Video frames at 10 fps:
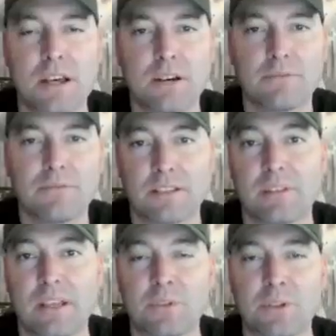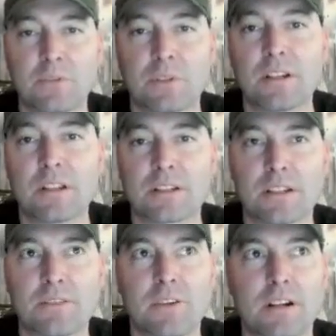effective that maneuver is, and
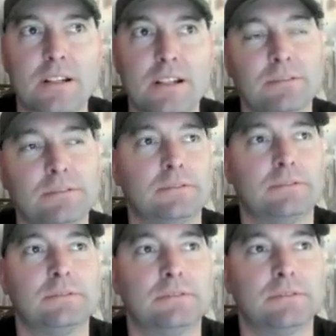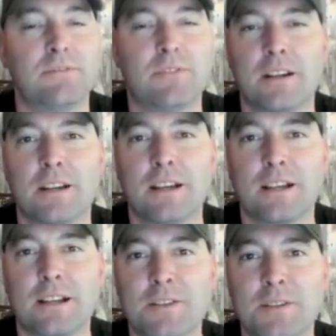it's very, very
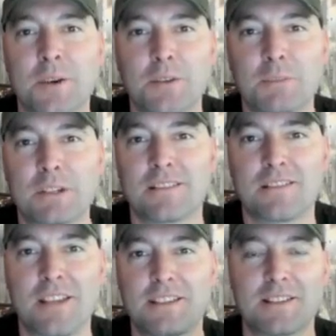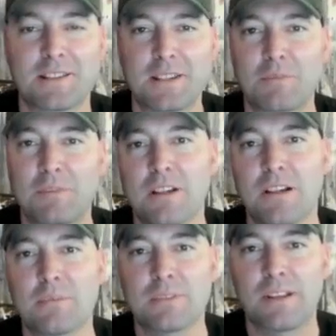subtle but intense at the same
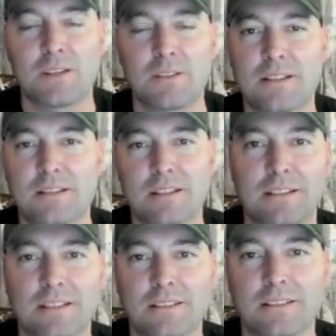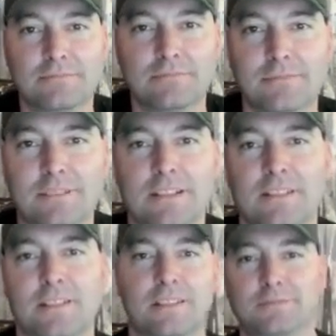time. I know that's like
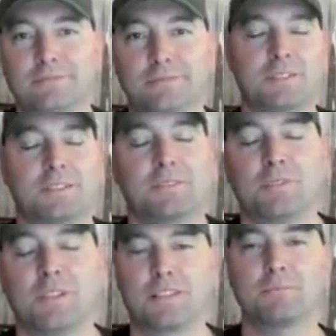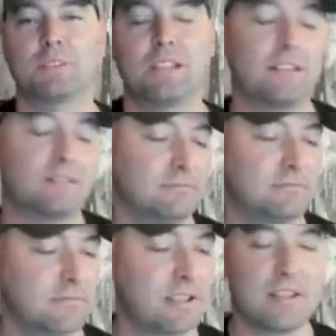it's conflicting, but yeah,
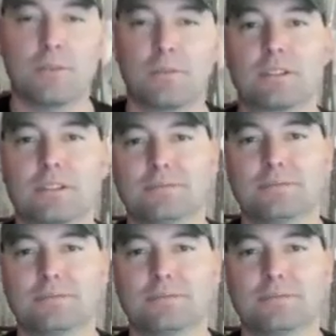that's how it works.